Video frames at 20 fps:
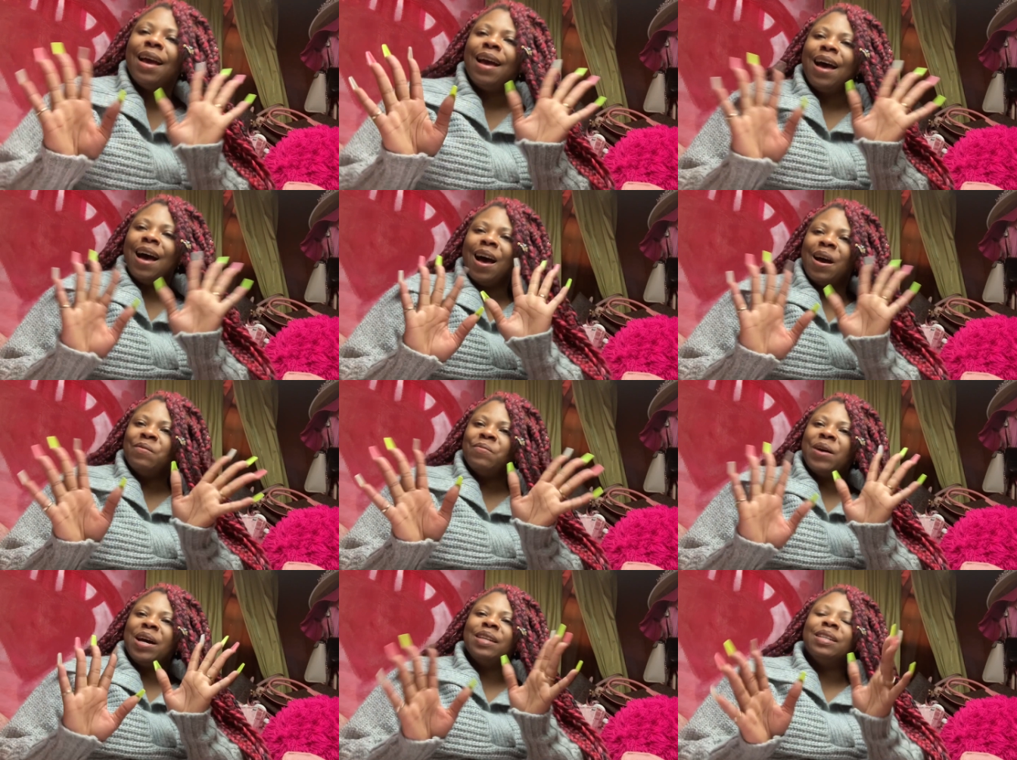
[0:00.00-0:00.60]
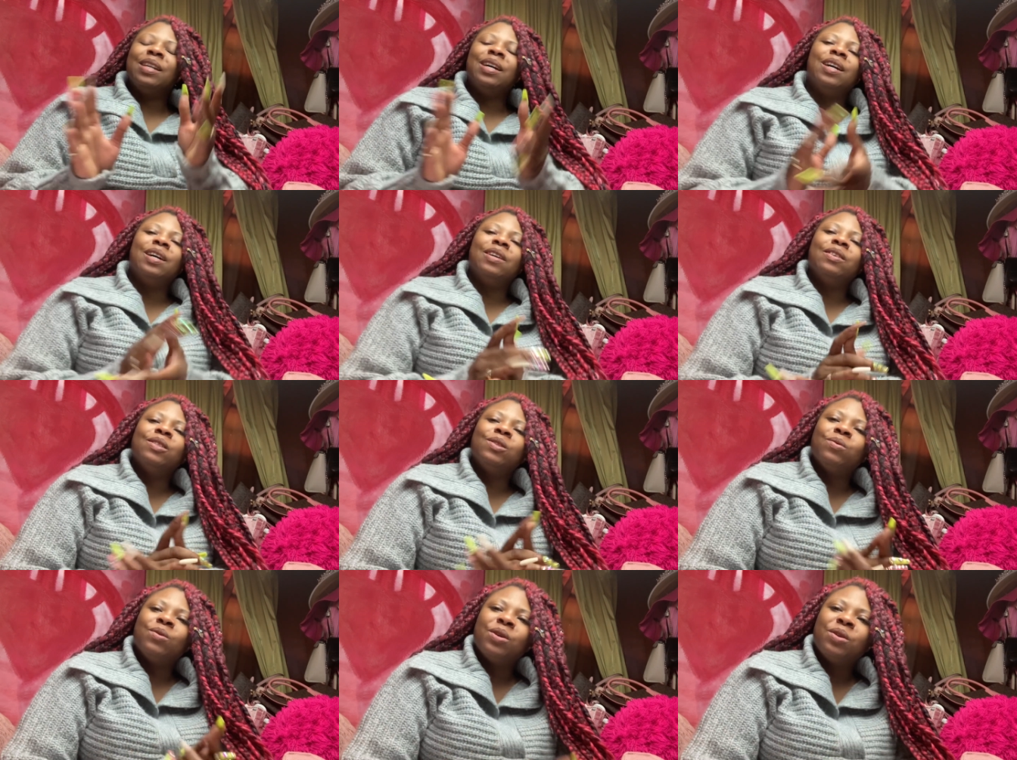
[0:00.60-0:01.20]
Hi my
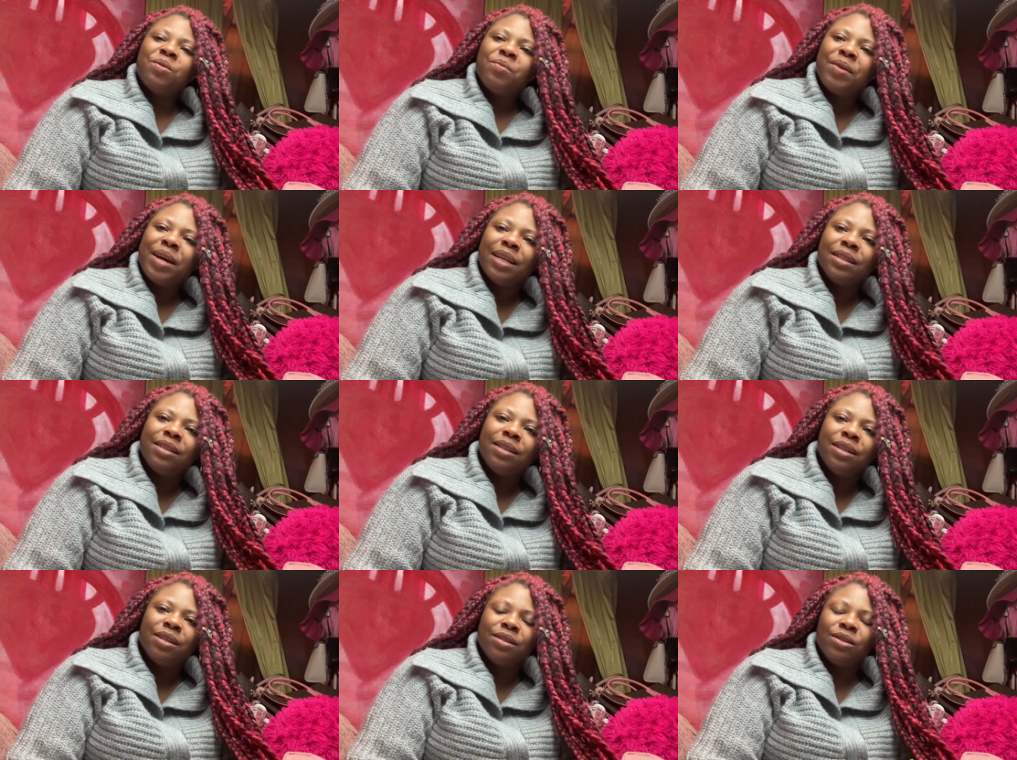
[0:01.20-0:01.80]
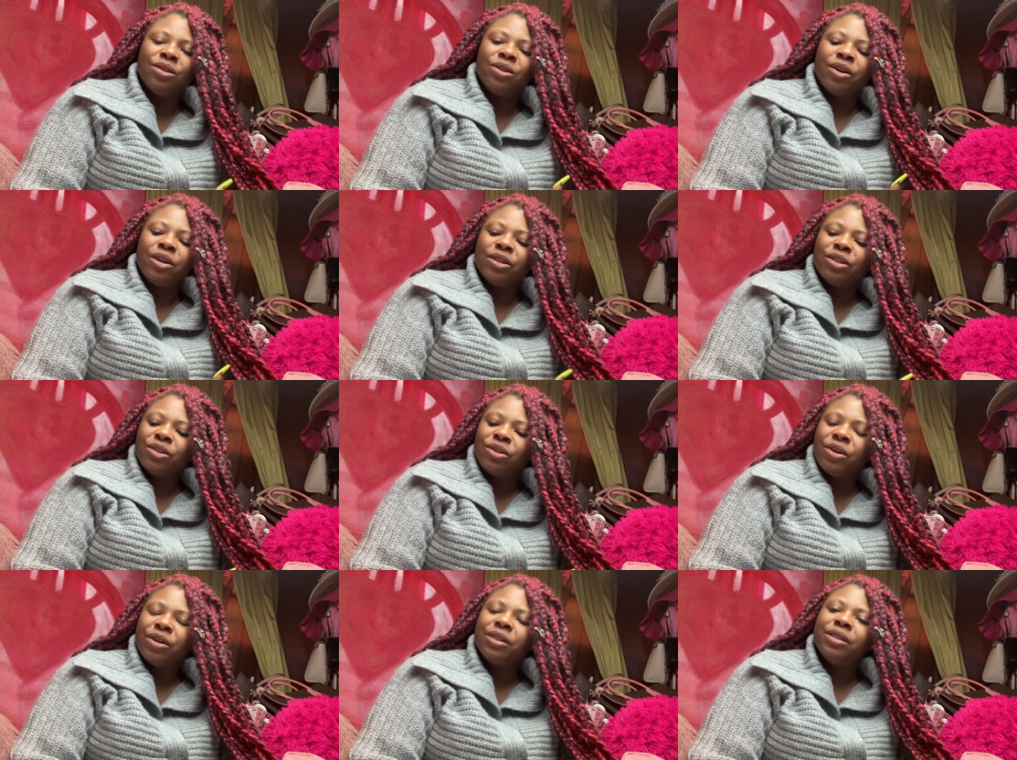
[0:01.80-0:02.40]
loves, welcome back to the
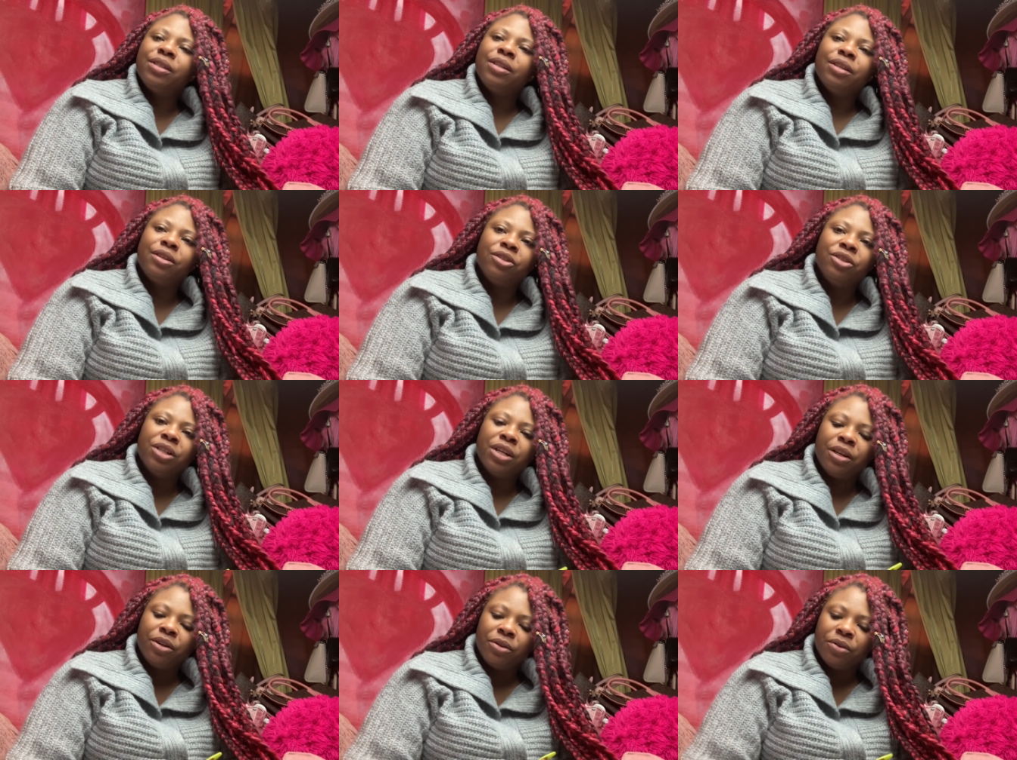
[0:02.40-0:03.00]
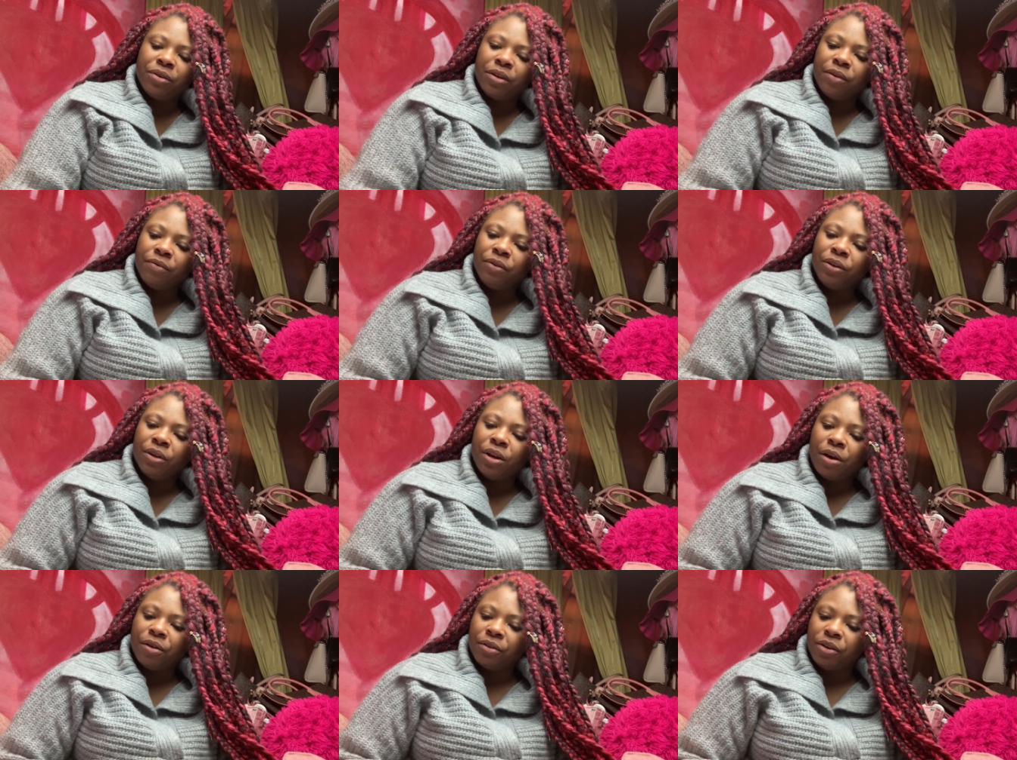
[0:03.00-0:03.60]
StaR's Cartel channel. If
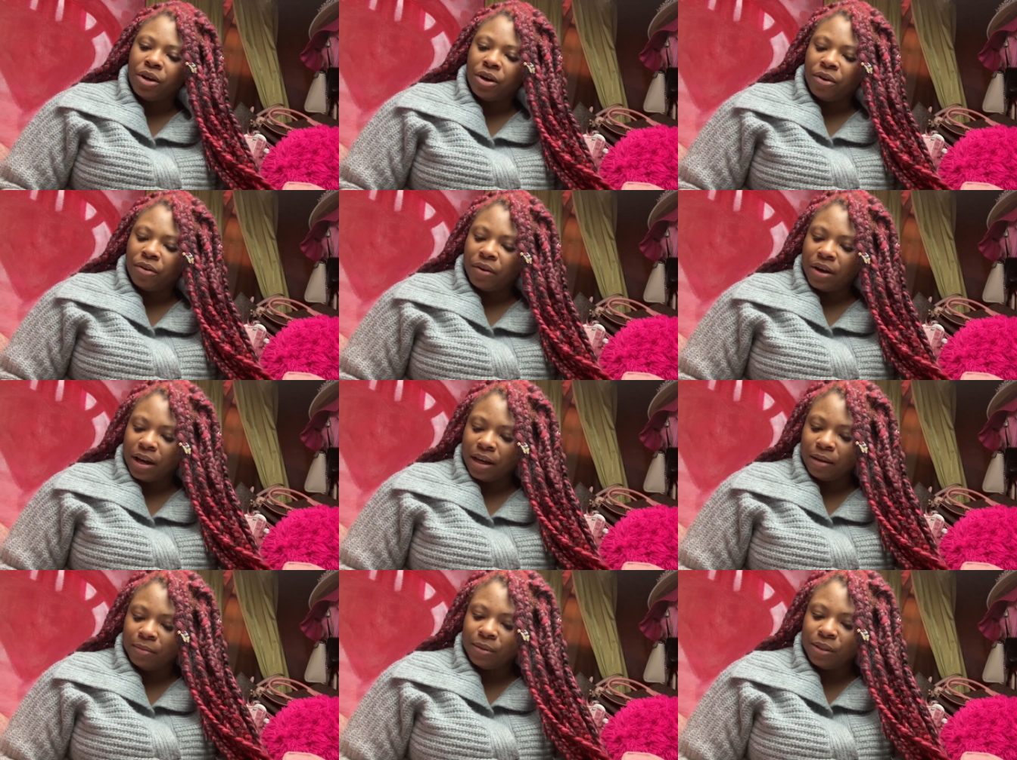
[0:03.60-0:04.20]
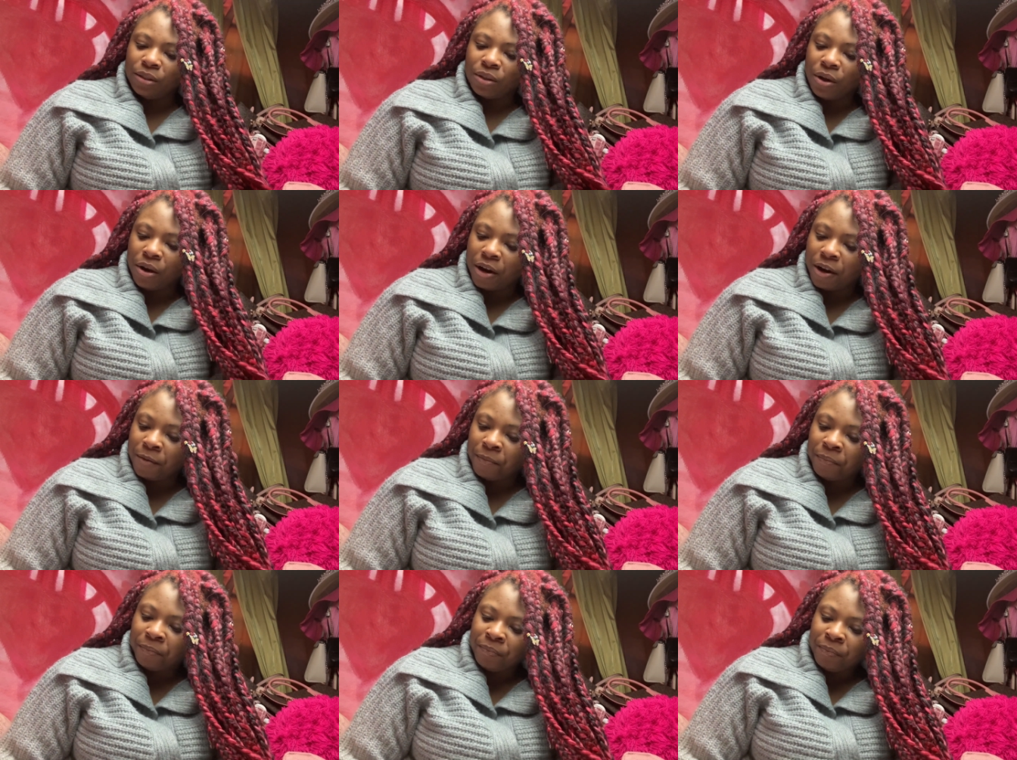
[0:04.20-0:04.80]
you don't know, I am StaR.